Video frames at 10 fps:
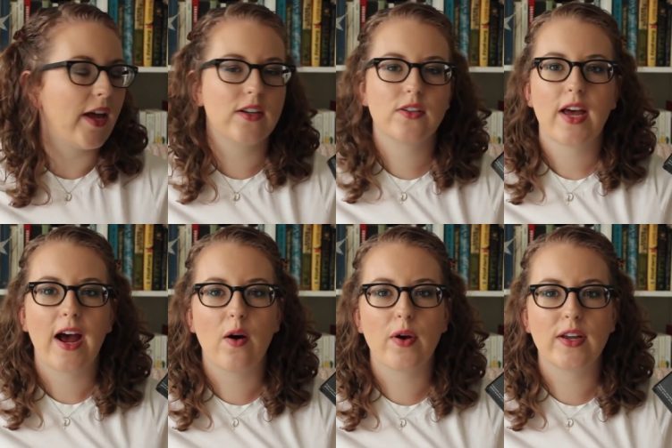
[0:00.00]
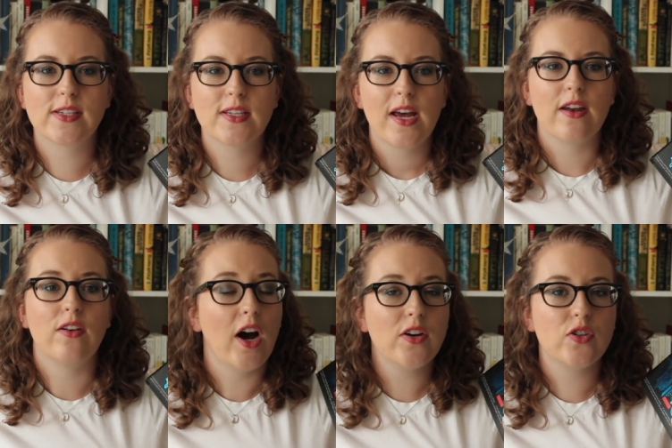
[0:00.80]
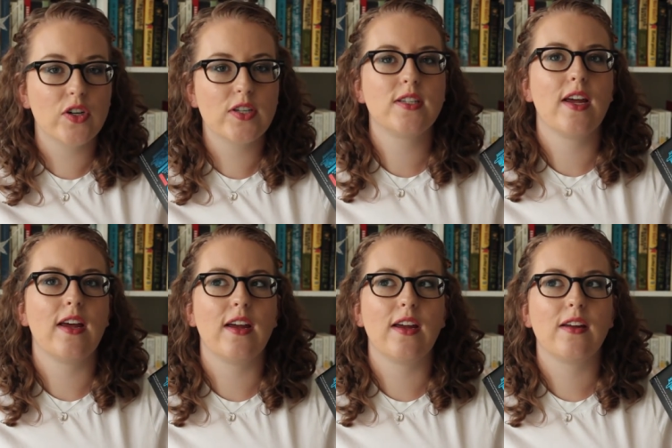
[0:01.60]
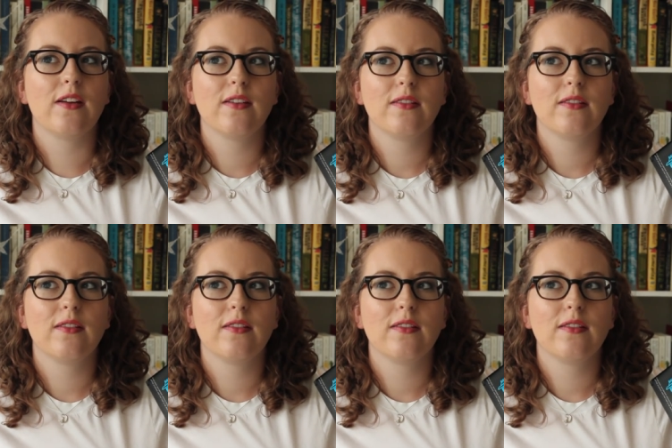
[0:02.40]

and how it's not just a,